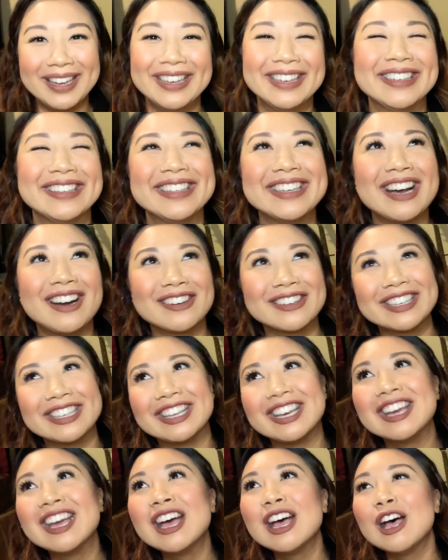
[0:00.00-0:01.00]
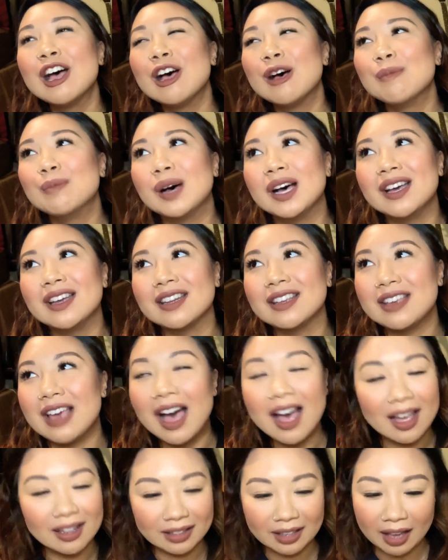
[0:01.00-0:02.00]
Not really, but
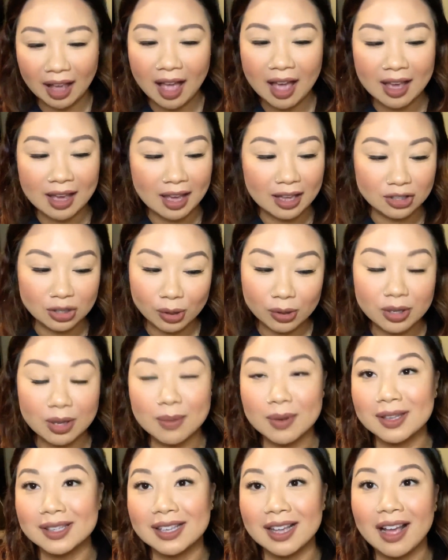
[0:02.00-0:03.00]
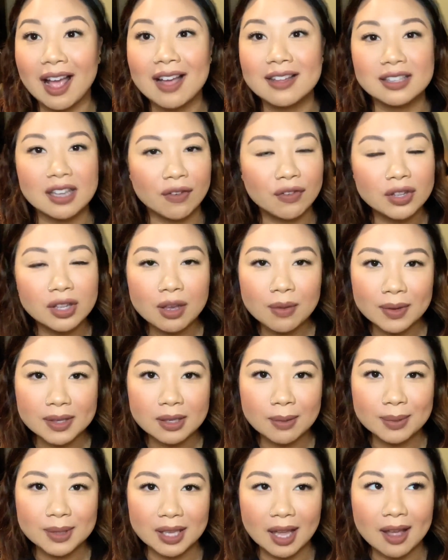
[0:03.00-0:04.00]
yeah, like I told him, I was like, I definitely was
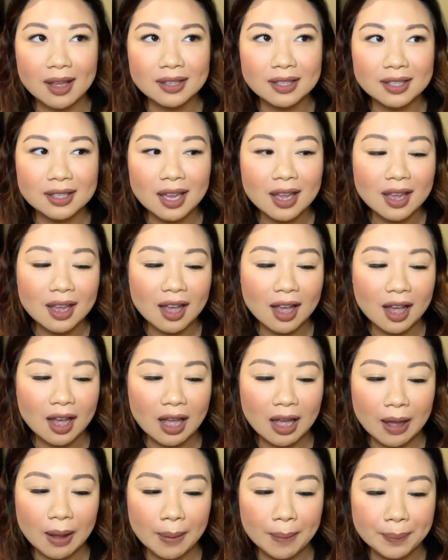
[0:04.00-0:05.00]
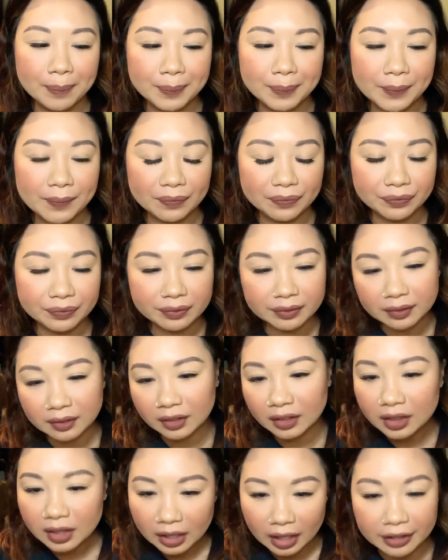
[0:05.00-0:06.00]
obsessed.
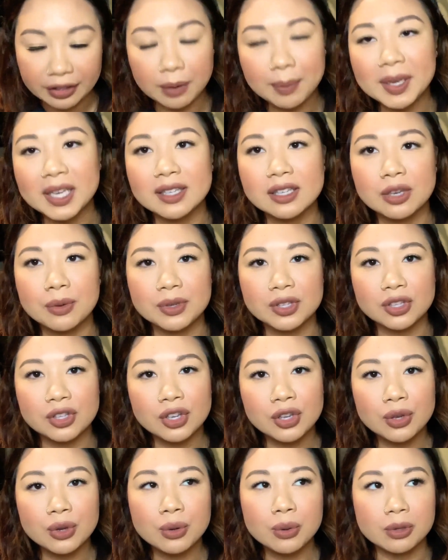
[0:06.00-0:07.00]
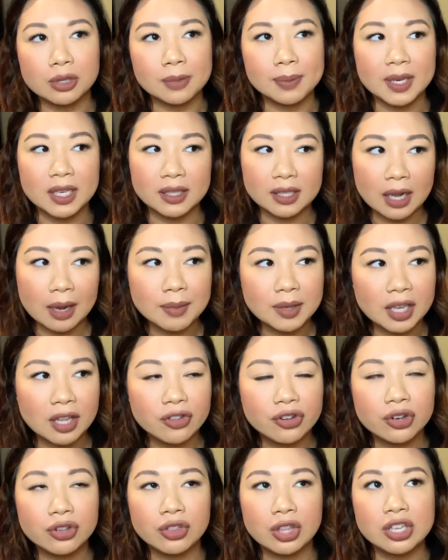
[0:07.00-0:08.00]
I think because it was new, or spending time
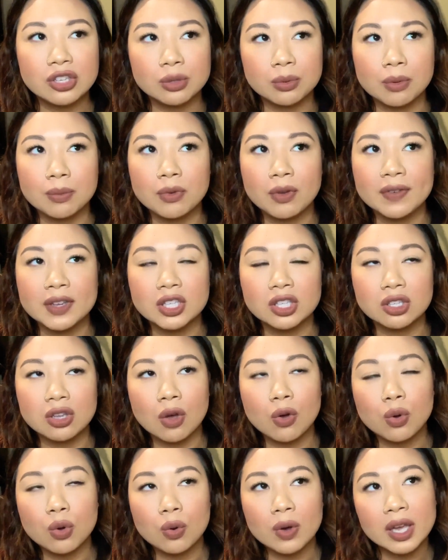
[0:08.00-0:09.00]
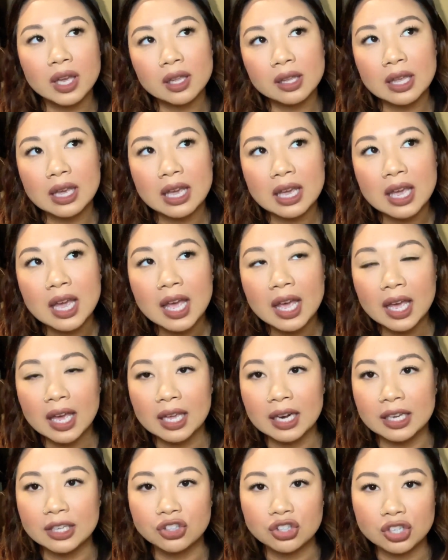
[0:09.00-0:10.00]
together, things were moving so quickly
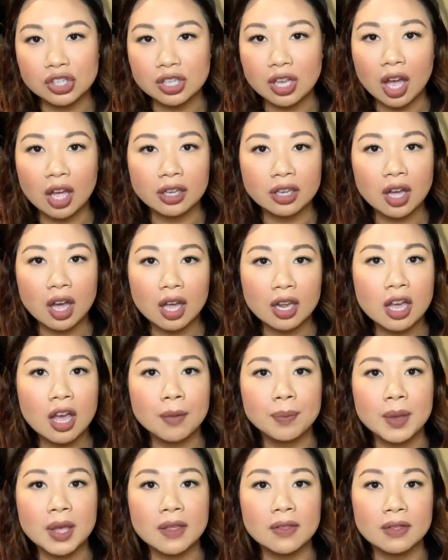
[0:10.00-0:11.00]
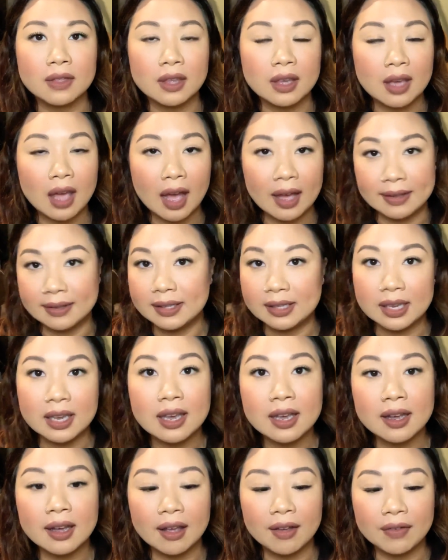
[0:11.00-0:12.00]
and I just got caught up in the
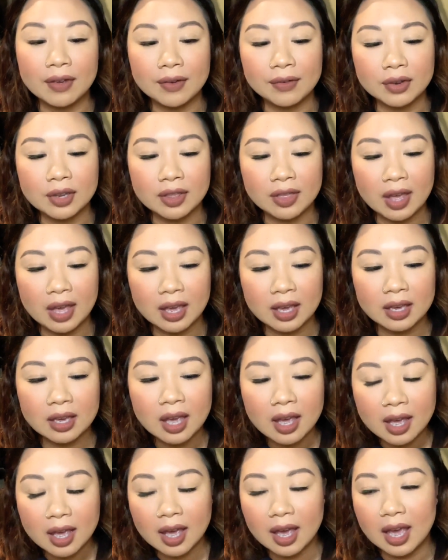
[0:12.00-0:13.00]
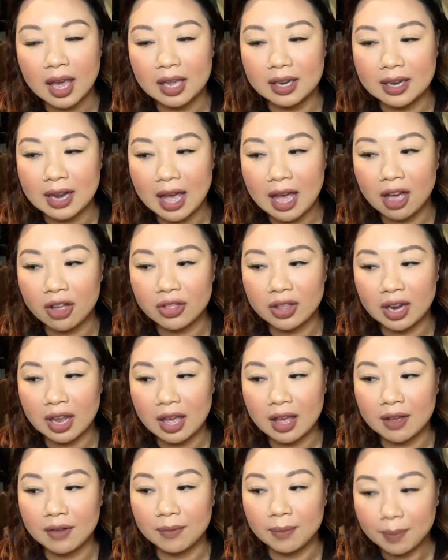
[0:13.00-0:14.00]
idea of everything. And now that
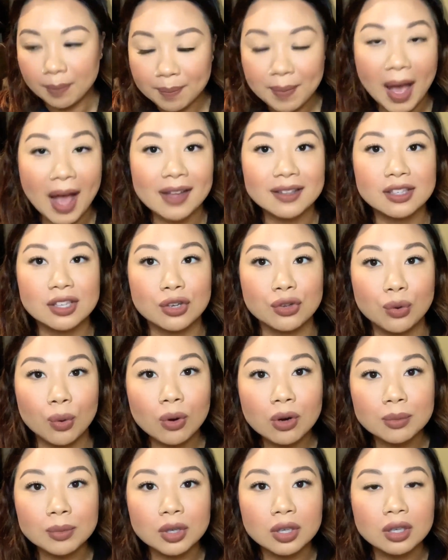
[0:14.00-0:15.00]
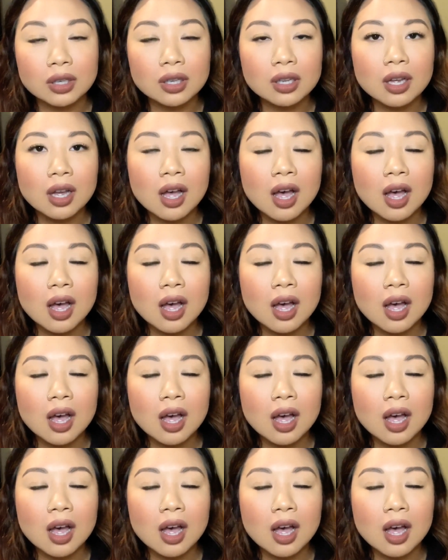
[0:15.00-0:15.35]
I'm back to normal,